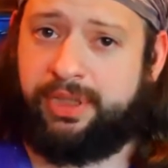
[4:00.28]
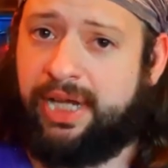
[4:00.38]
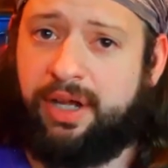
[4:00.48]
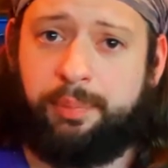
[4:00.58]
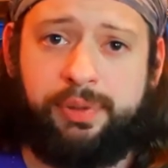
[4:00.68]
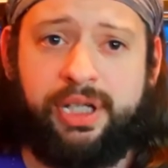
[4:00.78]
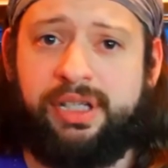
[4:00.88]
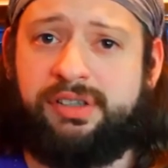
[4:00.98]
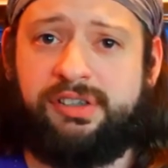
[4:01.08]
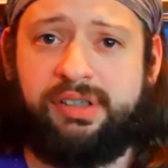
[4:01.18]
it out of
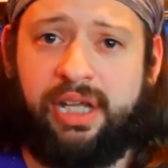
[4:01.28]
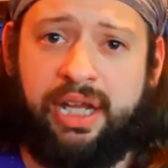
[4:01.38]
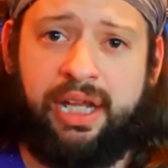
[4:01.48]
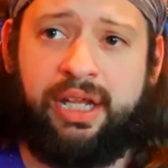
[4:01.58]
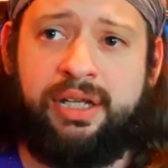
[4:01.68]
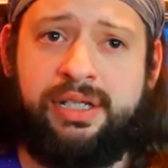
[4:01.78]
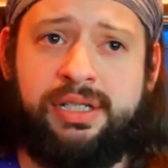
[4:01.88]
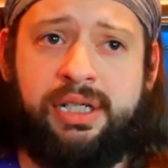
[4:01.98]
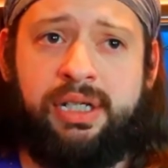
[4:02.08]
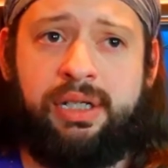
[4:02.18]
place and
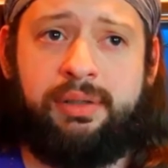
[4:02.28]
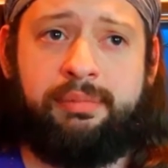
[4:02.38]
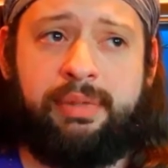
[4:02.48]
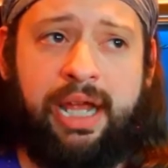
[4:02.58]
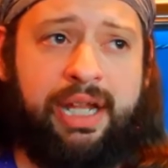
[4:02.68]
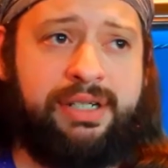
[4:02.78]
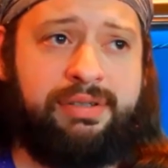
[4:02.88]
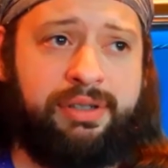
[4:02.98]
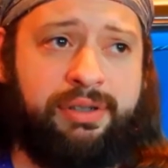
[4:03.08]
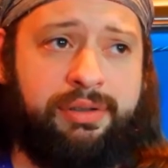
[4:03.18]
had
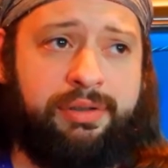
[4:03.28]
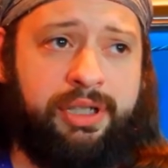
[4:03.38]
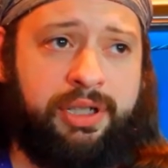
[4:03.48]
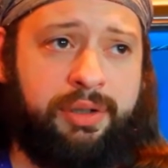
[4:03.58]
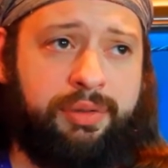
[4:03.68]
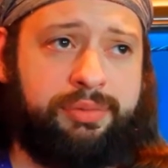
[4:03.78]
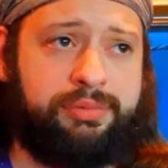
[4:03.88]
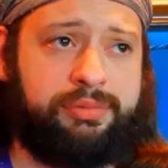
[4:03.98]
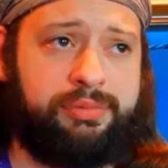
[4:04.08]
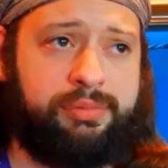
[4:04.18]
to, you know,
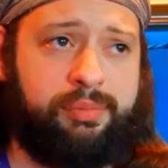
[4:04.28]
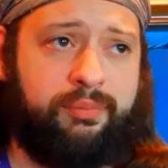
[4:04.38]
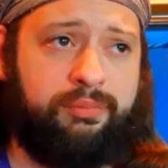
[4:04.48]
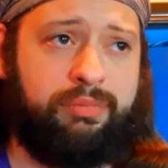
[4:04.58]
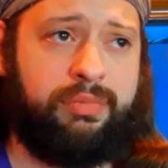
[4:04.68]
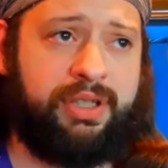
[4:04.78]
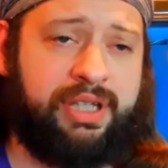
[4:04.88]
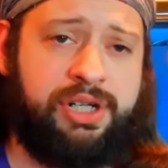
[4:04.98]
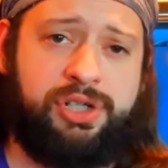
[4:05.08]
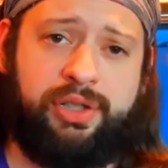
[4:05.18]

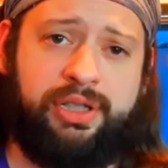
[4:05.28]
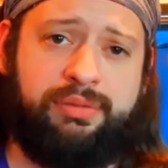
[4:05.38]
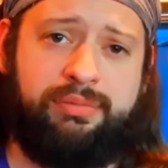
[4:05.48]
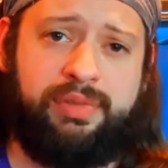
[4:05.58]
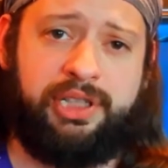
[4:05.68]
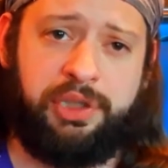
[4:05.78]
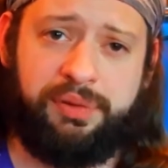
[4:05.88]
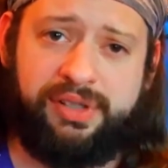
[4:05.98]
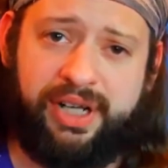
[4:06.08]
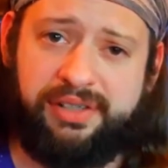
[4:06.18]
essentially
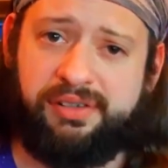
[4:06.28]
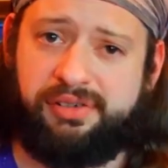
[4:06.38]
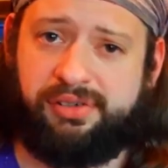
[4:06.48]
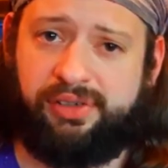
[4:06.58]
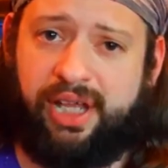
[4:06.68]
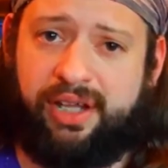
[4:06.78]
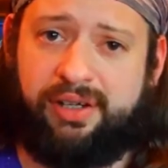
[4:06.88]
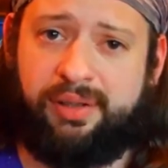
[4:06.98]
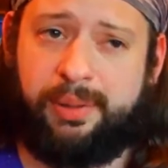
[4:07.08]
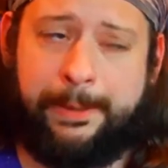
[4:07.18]
use it as a
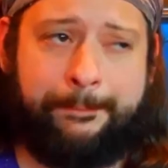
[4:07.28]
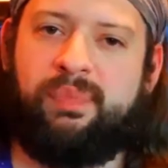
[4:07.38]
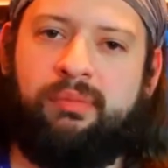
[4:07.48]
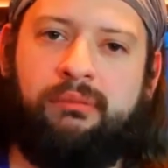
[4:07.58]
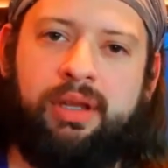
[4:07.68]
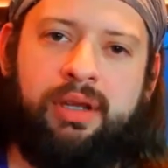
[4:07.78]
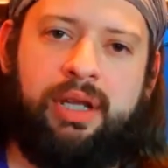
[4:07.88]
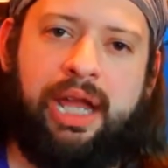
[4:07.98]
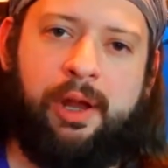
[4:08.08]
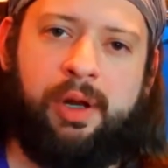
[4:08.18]
sled.
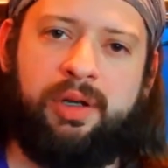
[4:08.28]
And